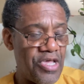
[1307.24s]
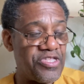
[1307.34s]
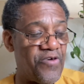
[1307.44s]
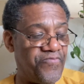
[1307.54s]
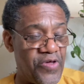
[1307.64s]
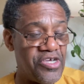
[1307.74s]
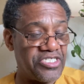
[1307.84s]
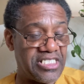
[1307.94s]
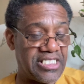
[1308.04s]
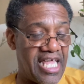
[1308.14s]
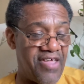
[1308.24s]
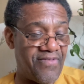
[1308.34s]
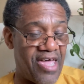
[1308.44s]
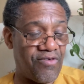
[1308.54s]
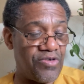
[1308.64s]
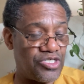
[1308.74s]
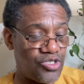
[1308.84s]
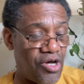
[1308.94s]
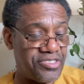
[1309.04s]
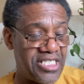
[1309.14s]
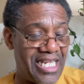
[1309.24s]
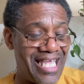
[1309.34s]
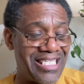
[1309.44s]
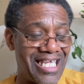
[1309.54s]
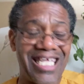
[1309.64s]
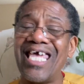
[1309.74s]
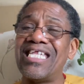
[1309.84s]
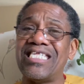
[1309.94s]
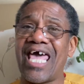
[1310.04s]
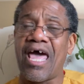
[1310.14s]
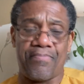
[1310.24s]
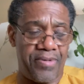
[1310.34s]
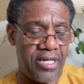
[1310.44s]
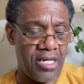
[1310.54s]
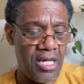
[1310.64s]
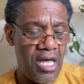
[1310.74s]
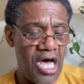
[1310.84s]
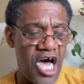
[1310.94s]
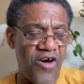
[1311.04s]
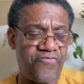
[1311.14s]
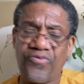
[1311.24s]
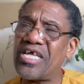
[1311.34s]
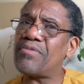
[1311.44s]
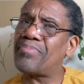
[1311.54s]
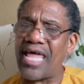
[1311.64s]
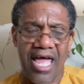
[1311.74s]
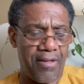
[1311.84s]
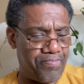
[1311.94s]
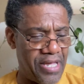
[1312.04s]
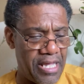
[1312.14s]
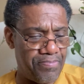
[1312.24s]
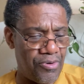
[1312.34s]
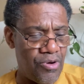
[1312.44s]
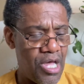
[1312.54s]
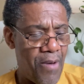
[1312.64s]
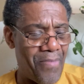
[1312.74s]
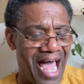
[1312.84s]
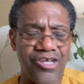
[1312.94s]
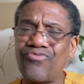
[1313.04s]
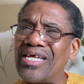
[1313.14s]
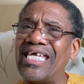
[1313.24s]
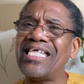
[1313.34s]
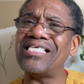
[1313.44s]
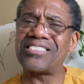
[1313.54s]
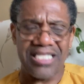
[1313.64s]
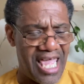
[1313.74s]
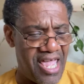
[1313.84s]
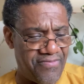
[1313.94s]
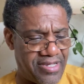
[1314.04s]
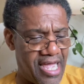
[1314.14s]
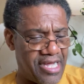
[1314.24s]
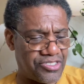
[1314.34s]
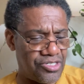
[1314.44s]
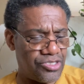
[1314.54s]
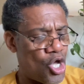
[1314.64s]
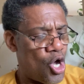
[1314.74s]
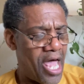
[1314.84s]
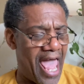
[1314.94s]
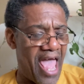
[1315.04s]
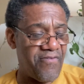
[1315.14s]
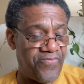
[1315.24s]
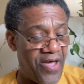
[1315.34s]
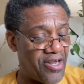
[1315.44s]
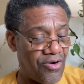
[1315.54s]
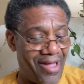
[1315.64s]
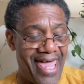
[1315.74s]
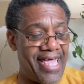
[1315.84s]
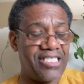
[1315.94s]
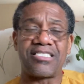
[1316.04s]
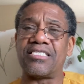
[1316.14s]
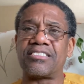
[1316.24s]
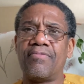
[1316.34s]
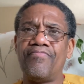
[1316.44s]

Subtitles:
The Fugitive Slave Act resulted in the kidnapping of free black people by greedy slave catchers and federal agents.